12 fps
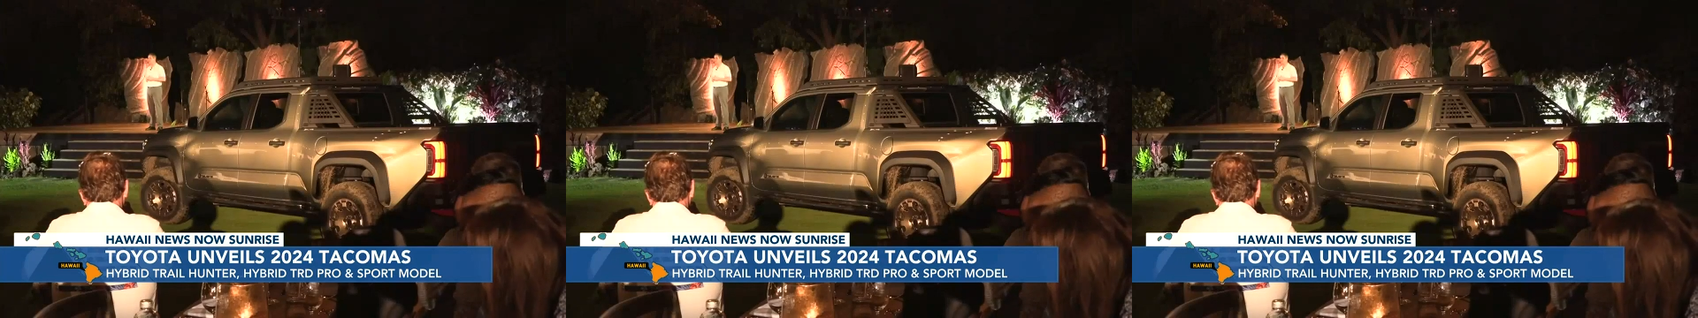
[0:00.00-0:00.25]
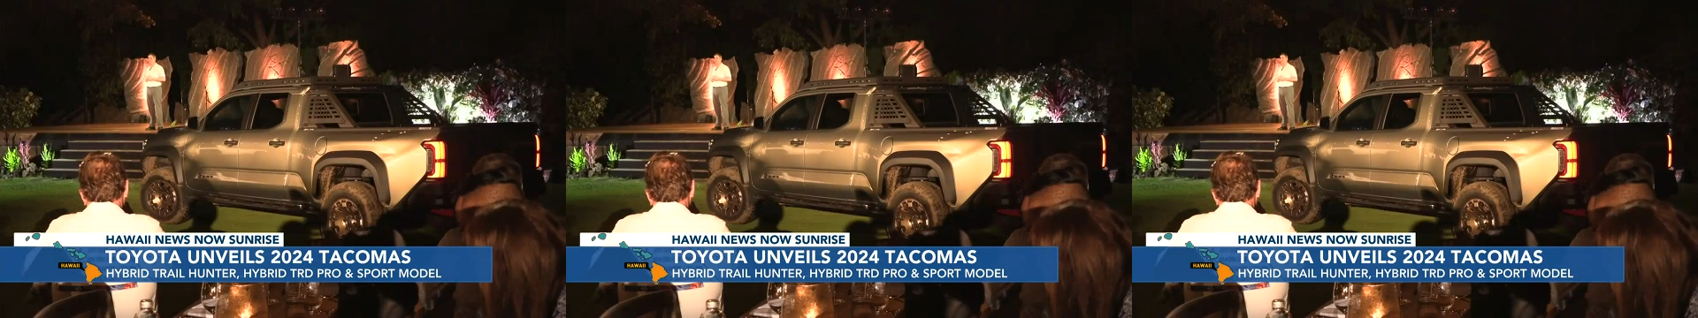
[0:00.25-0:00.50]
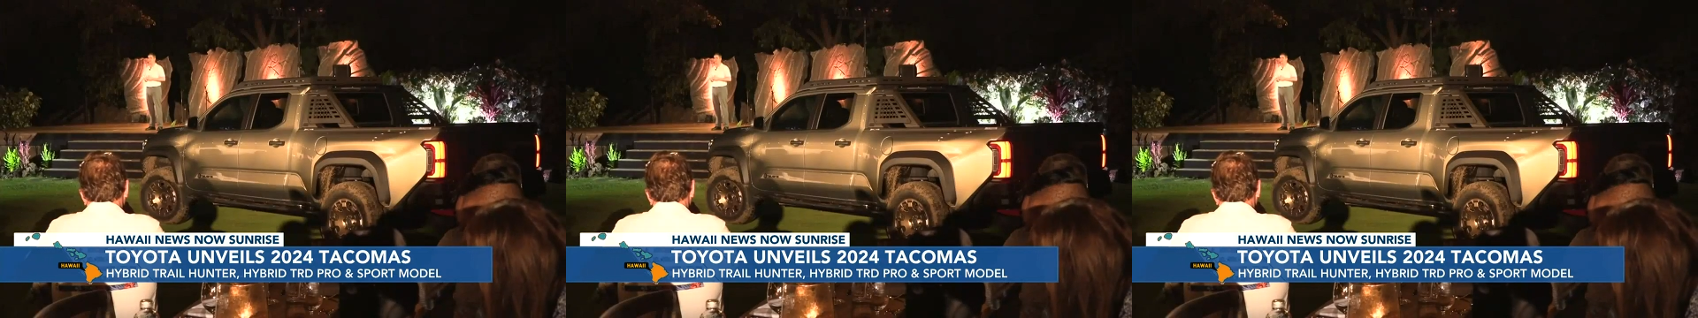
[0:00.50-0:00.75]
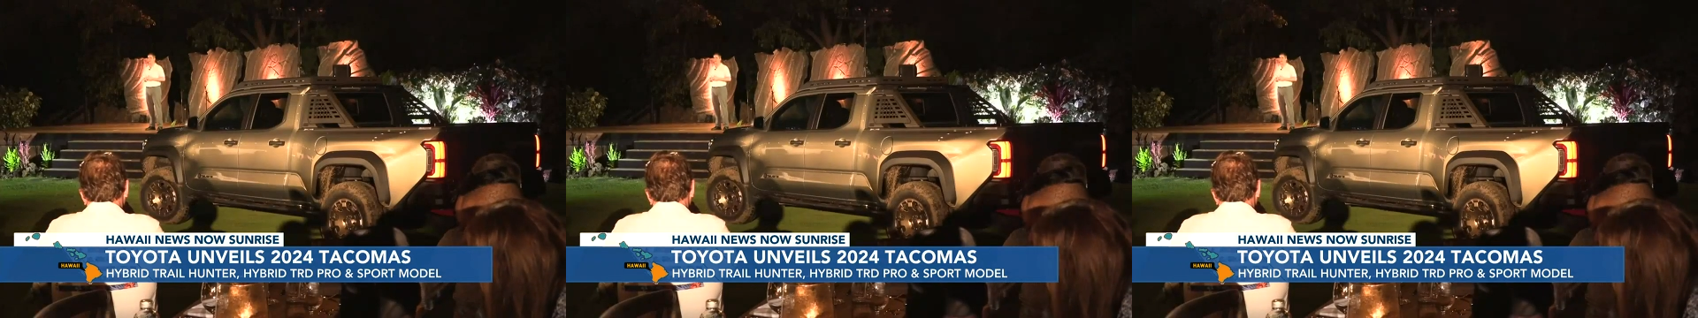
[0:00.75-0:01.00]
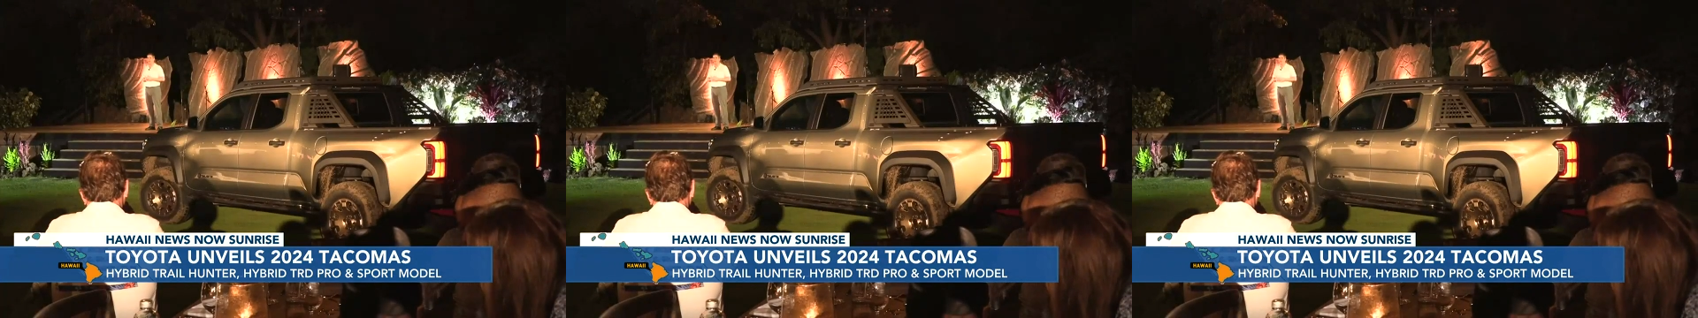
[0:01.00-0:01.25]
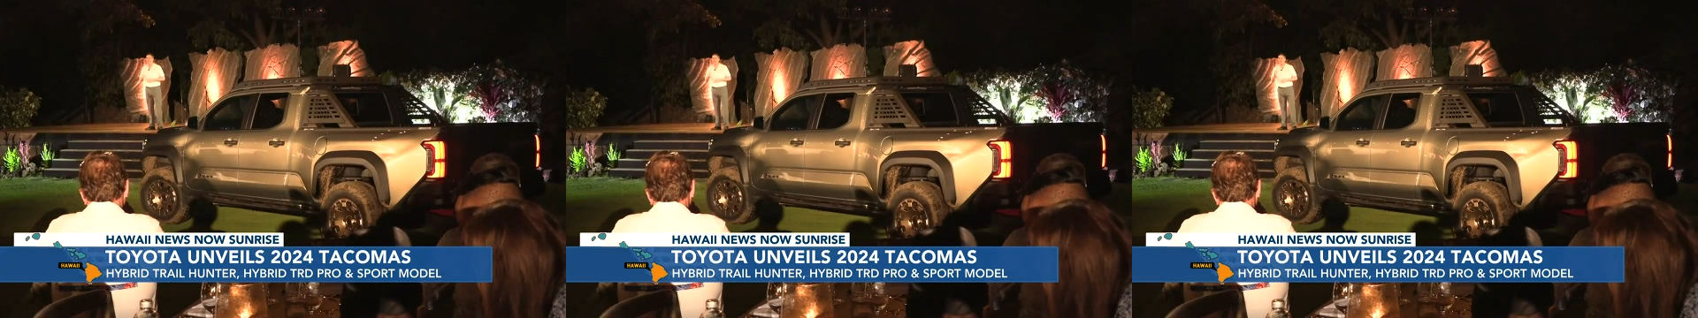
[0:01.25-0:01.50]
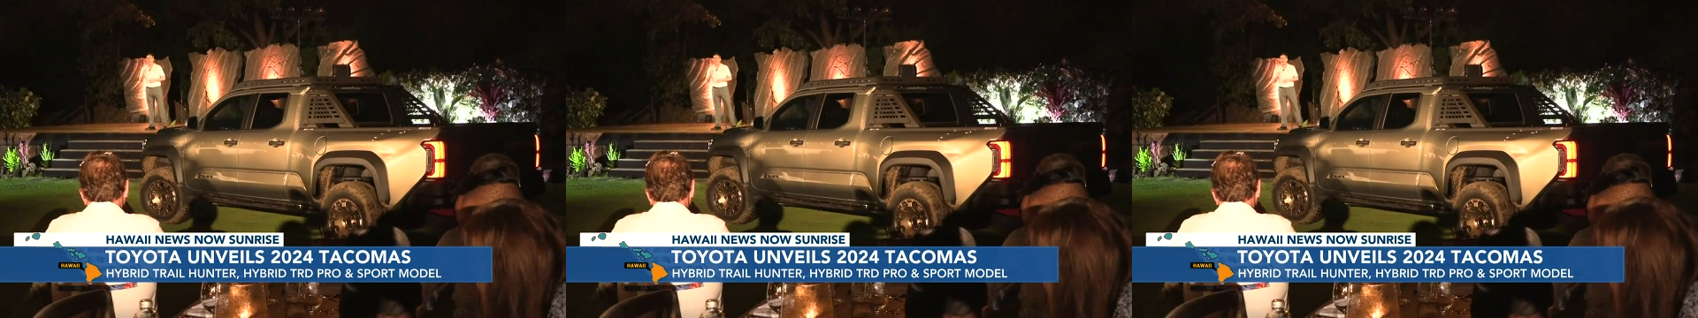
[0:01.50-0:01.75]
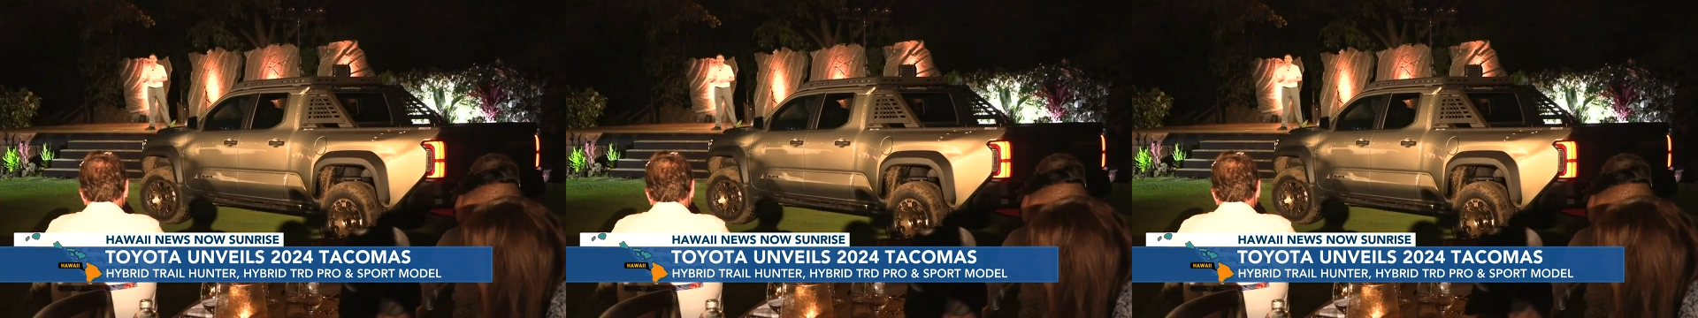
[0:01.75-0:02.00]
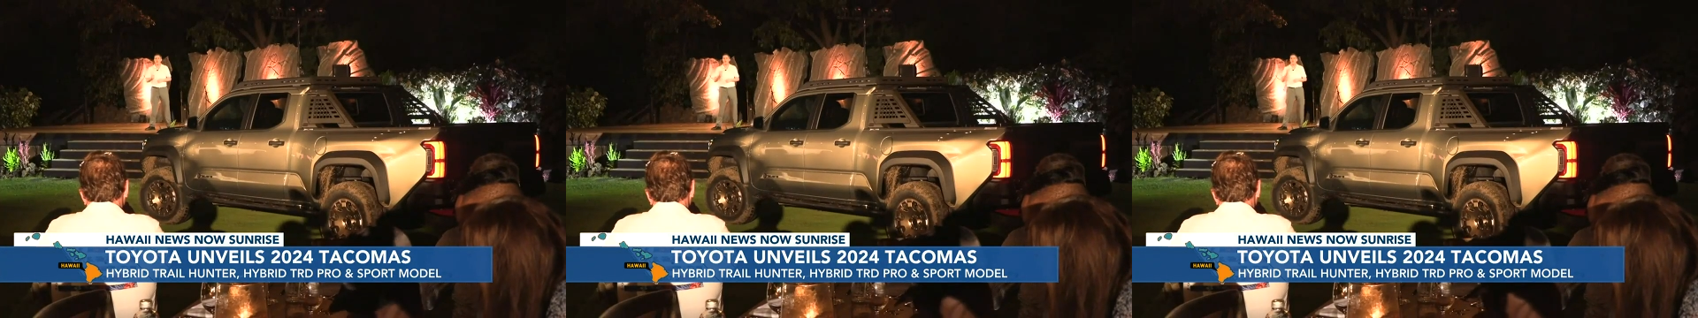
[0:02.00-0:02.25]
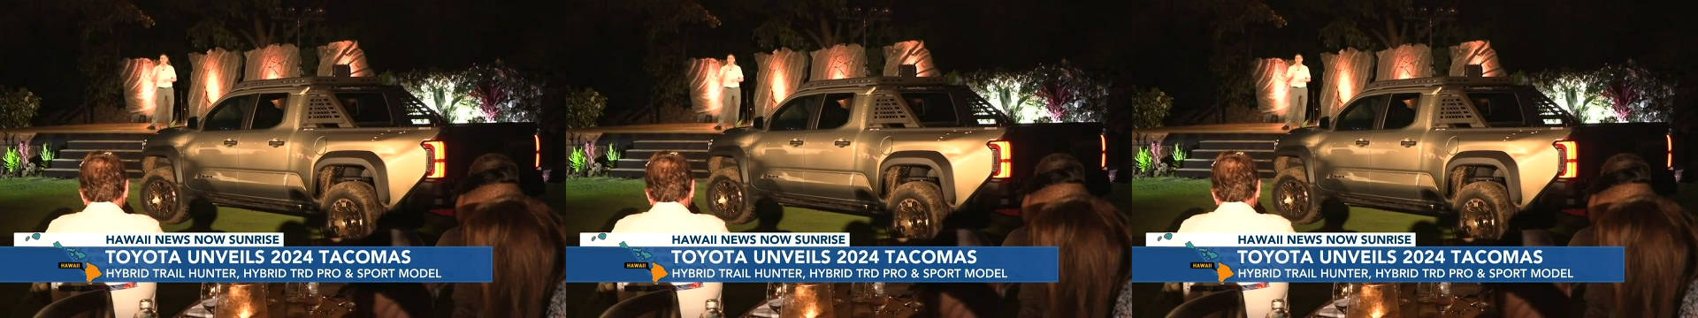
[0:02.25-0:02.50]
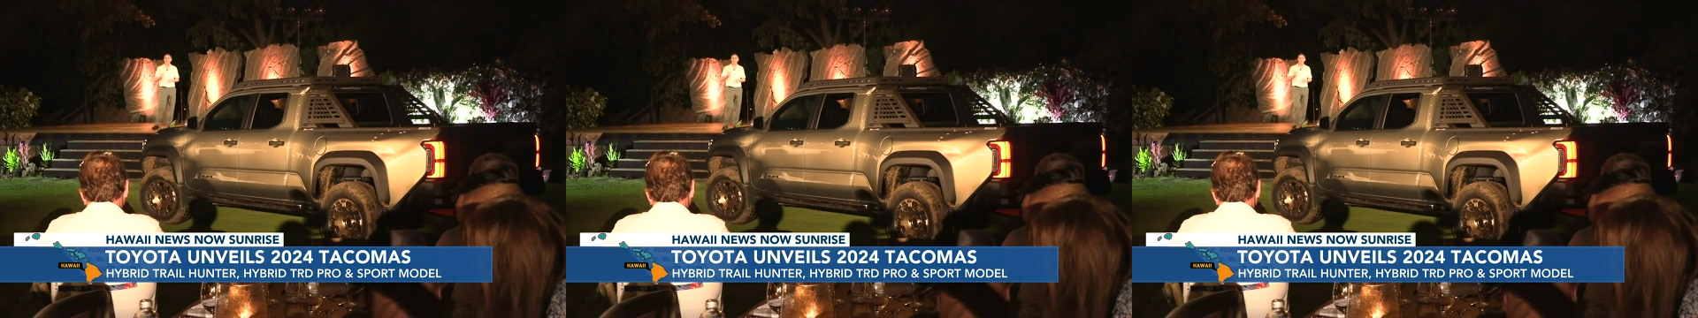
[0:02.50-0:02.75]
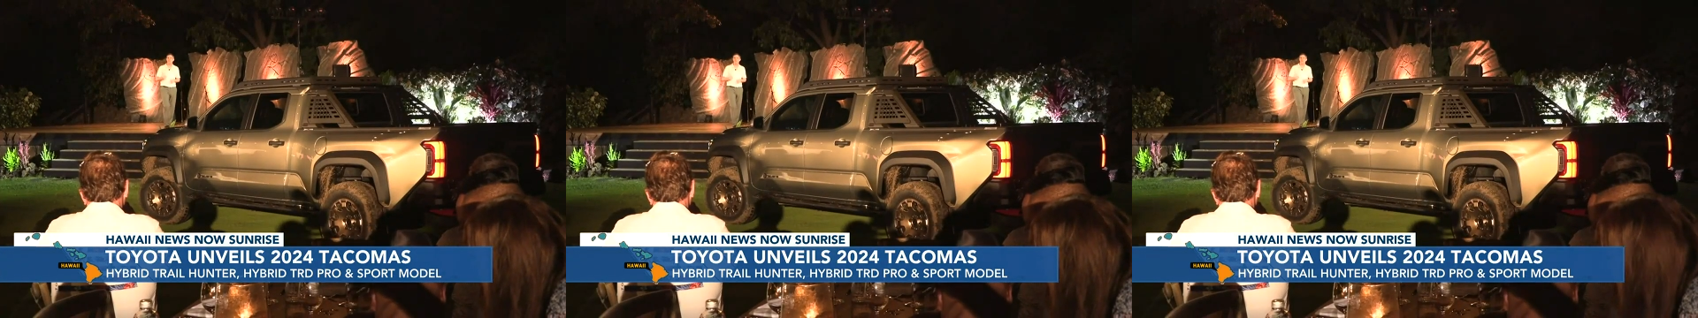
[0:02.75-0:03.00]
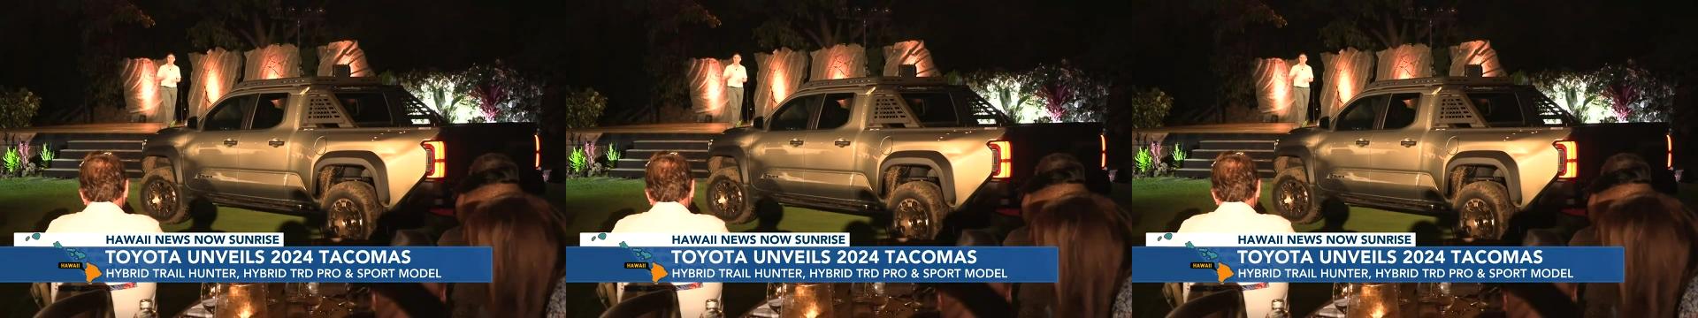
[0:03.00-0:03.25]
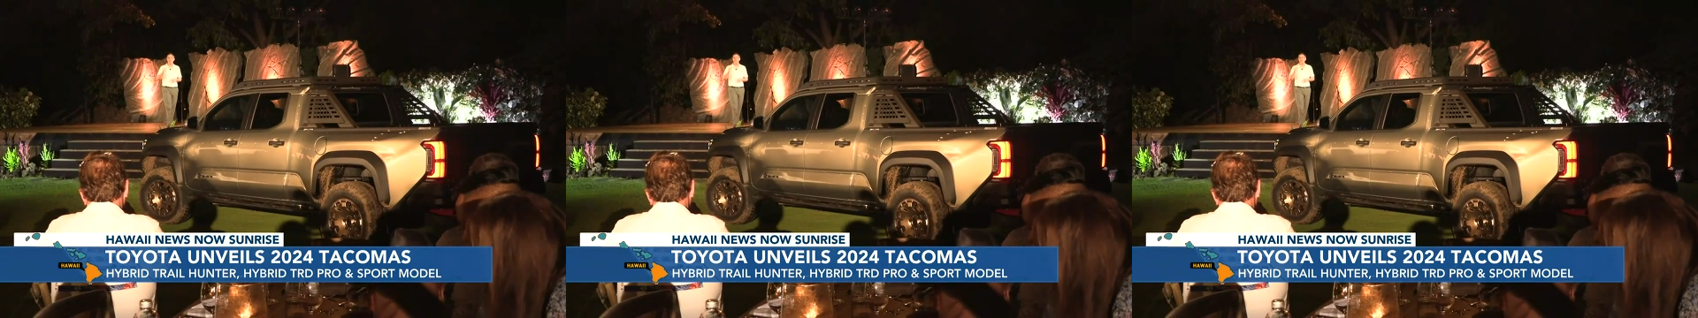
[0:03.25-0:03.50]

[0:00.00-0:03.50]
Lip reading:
No face is visible, so there are no lips to read.